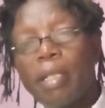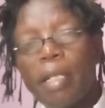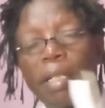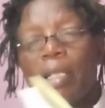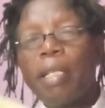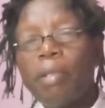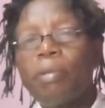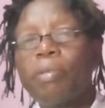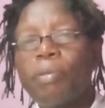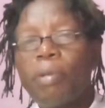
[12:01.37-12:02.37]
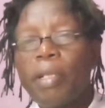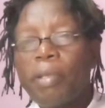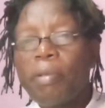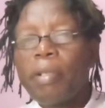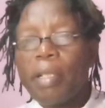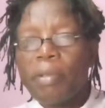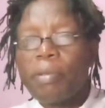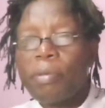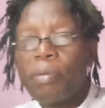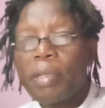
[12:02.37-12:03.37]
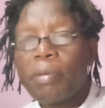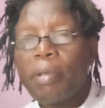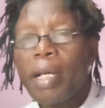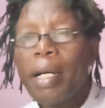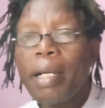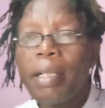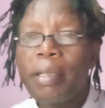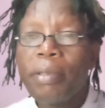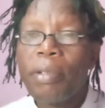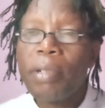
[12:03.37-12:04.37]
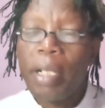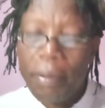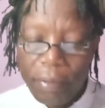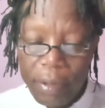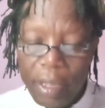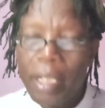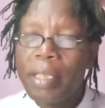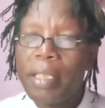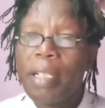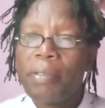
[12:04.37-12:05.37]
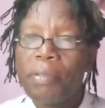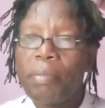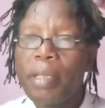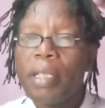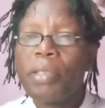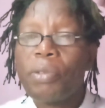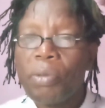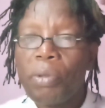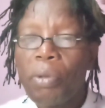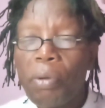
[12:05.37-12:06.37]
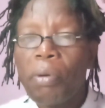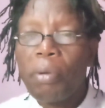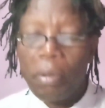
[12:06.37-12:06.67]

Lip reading: And there are those who are curious, those who want to learn. It doesn't have to be that you know.